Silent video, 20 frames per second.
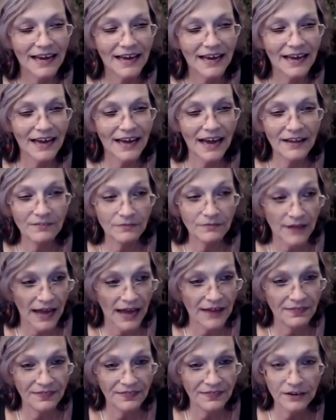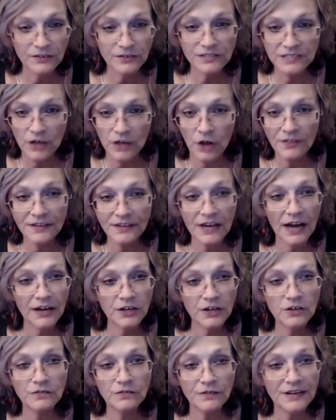And and there's on the I
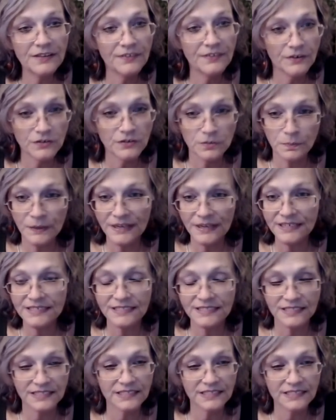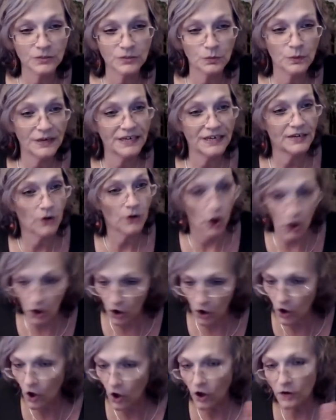U V, there's a place to, to read
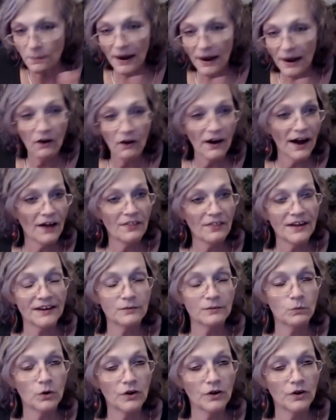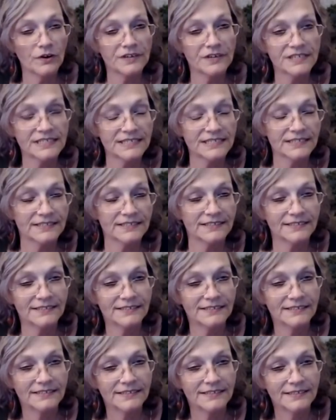all about how that works.
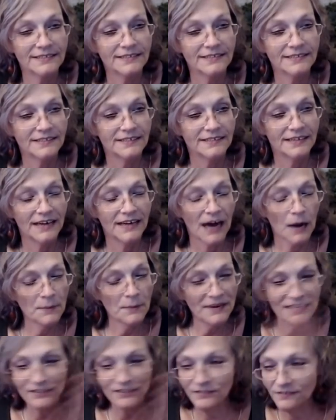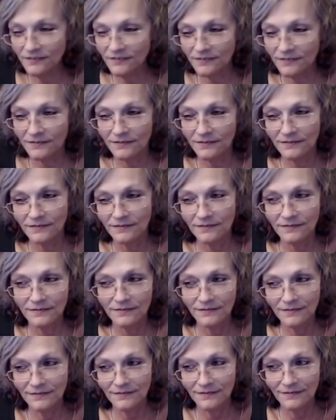I mean,
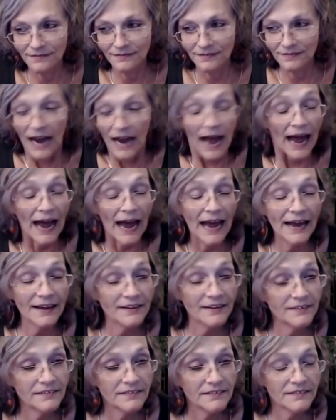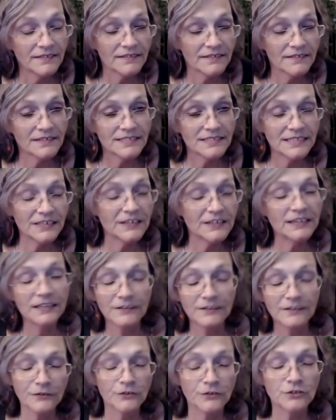and C.
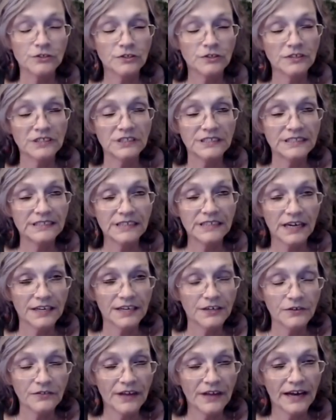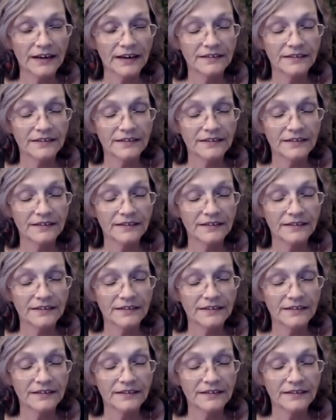Clifford Shirley did not know that.